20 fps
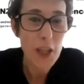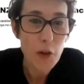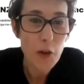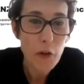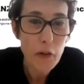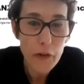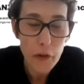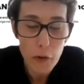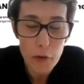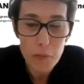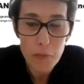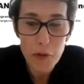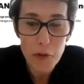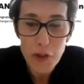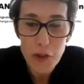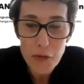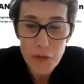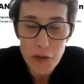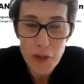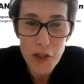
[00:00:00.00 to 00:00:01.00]
Thank you so
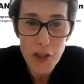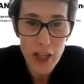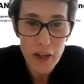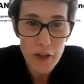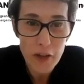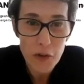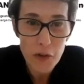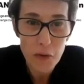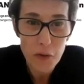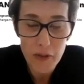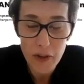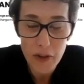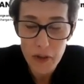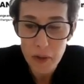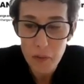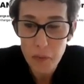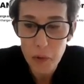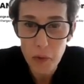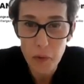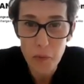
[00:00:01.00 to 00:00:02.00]
much for sharing your
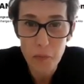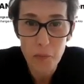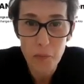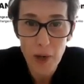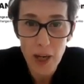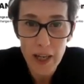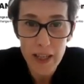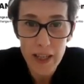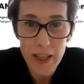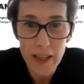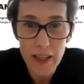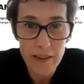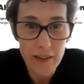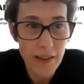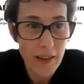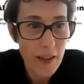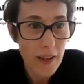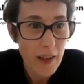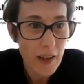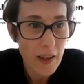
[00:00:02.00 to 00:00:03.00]
very important mahi
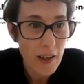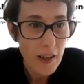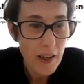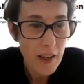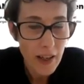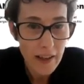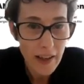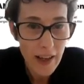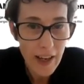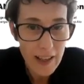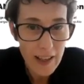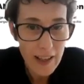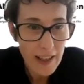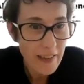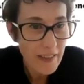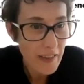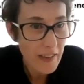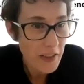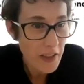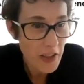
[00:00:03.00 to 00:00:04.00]
and
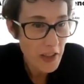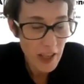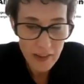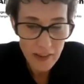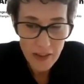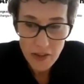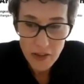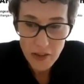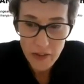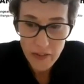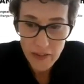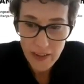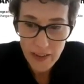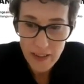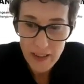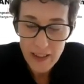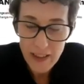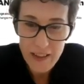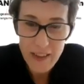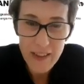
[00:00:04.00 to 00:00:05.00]
highlighting the challenges
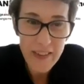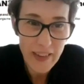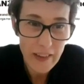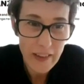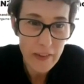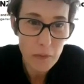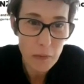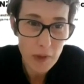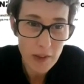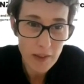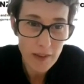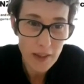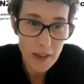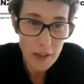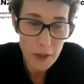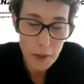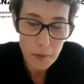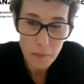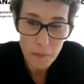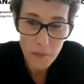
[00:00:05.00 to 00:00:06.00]
in assessment,
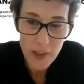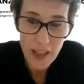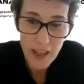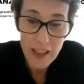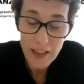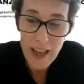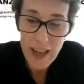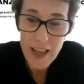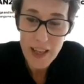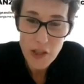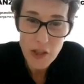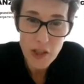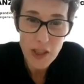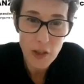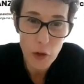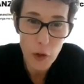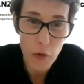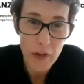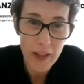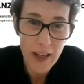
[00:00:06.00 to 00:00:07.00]
and
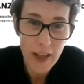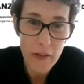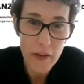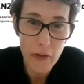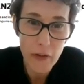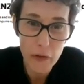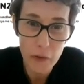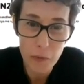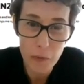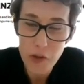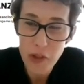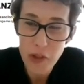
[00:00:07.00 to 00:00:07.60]
actually calling out the